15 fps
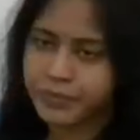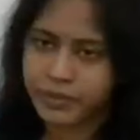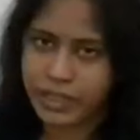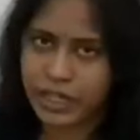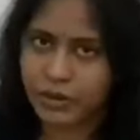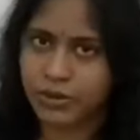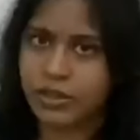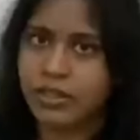
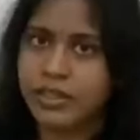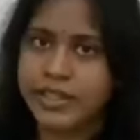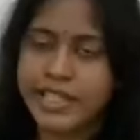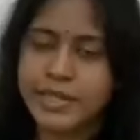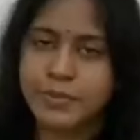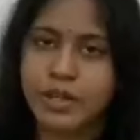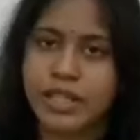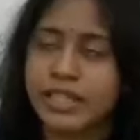Now,
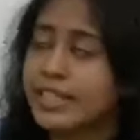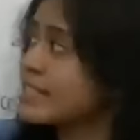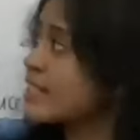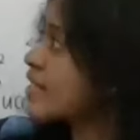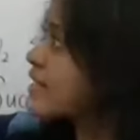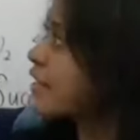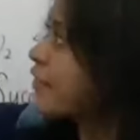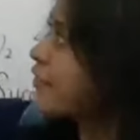this
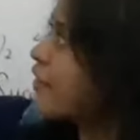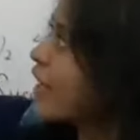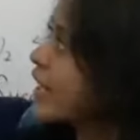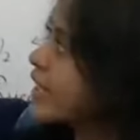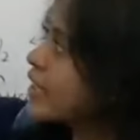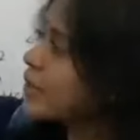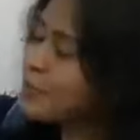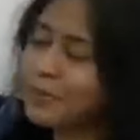is the
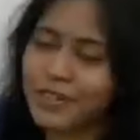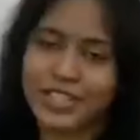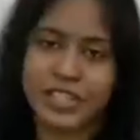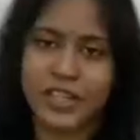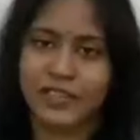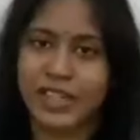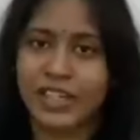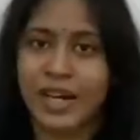final
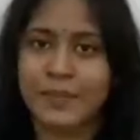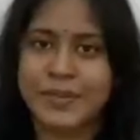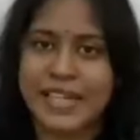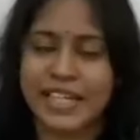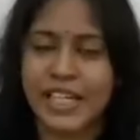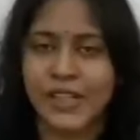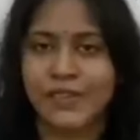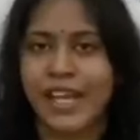process of the Krebs
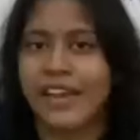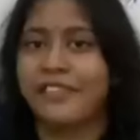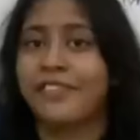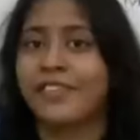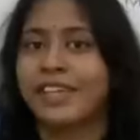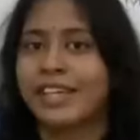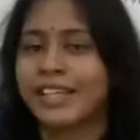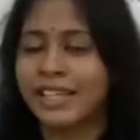cycle. We have
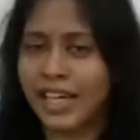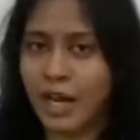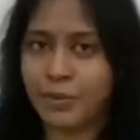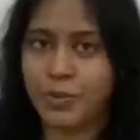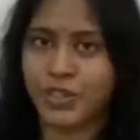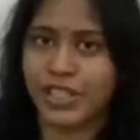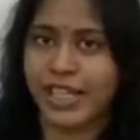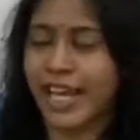come
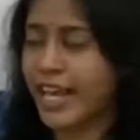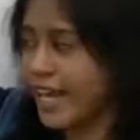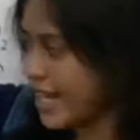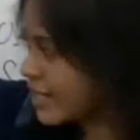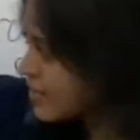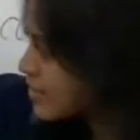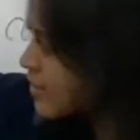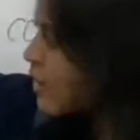to the
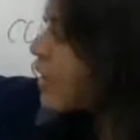end.